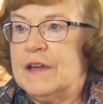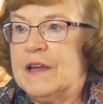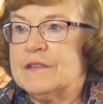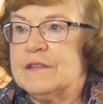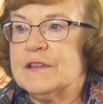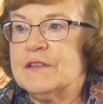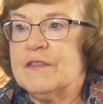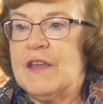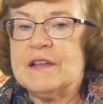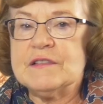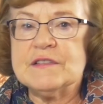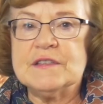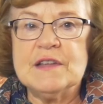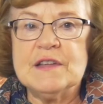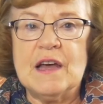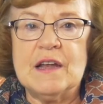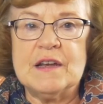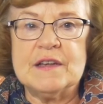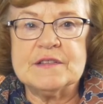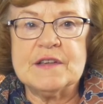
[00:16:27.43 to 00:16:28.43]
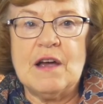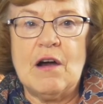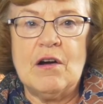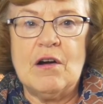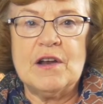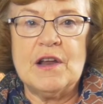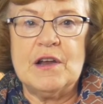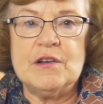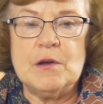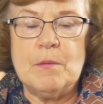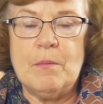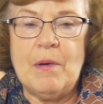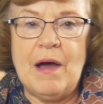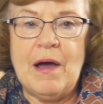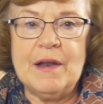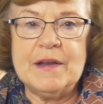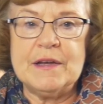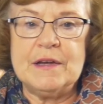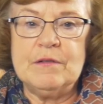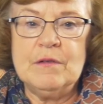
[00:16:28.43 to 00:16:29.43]
And so that's not as hard on your
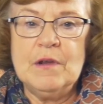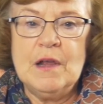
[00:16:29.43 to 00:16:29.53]
body,